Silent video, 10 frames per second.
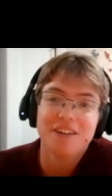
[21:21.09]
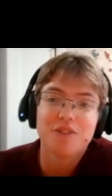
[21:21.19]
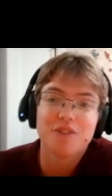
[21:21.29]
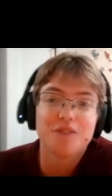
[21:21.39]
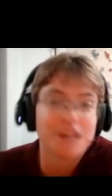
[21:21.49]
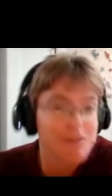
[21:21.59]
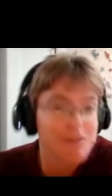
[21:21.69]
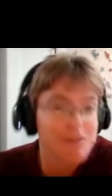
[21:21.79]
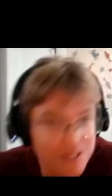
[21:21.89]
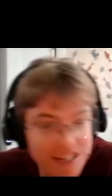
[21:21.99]
for inviting
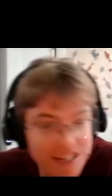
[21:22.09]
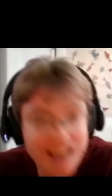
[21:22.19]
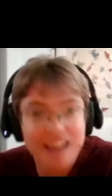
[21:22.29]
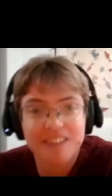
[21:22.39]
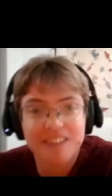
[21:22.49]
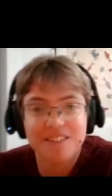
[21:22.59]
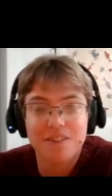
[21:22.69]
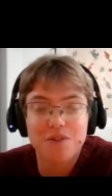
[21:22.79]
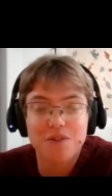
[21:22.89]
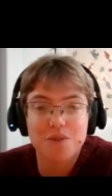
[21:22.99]
me here today
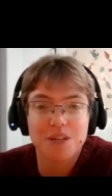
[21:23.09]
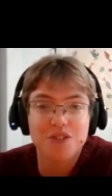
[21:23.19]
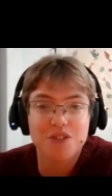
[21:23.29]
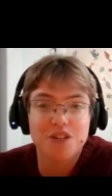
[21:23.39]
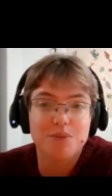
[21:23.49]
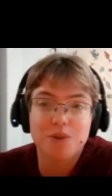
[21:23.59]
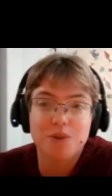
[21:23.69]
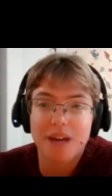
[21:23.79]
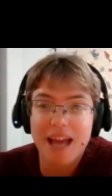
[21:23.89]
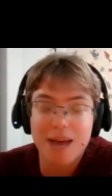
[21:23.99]
and for the way you shaped
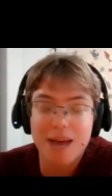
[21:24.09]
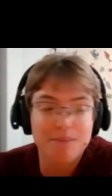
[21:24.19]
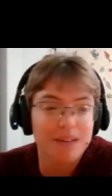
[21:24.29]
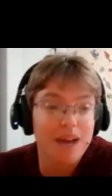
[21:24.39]
who I am,